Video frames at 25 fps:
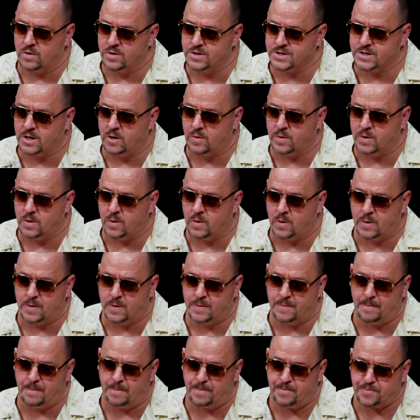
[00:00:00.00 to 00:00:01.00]
going on.
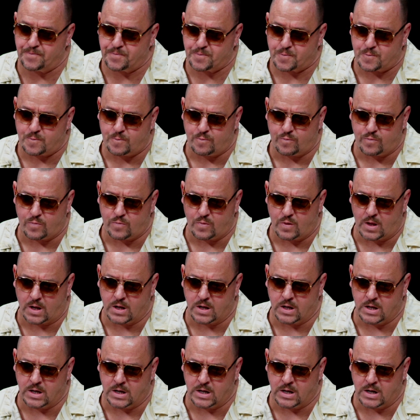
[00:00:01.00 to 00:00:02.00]

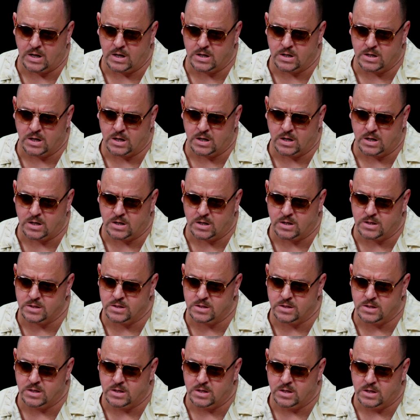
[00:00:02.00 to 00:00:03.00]
And
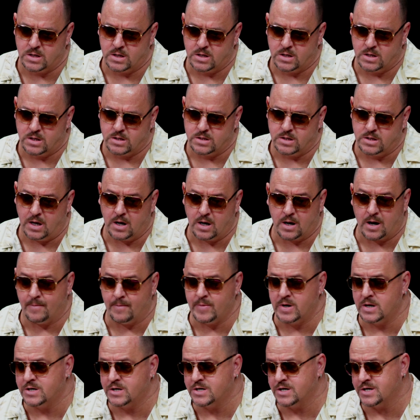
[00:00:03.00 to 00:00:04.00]
yeah, I
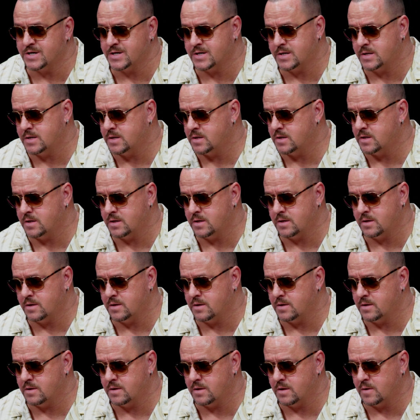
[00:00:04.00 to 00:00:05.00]
mean, it just
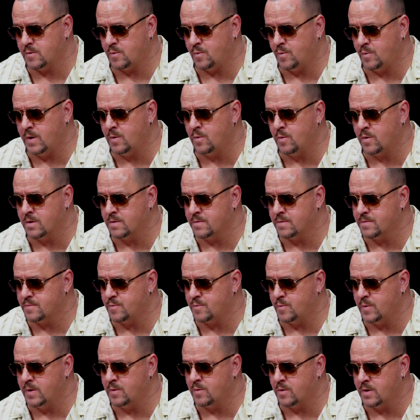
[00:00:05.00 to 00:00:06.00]
we were
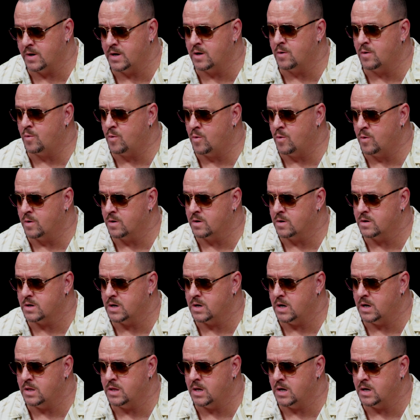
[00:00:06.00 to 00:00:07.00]
in a war,
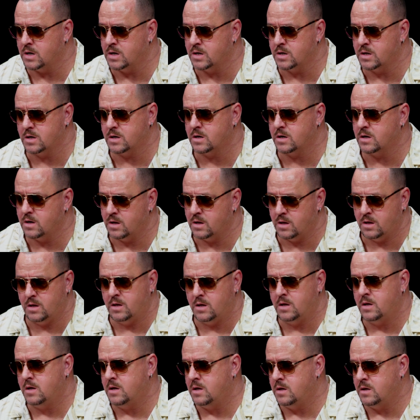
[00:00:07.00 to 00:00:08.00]
and then
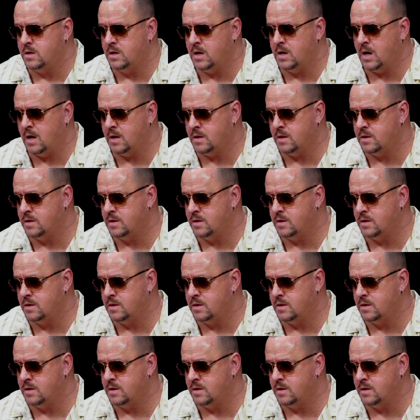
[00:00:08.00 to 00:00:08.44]
you had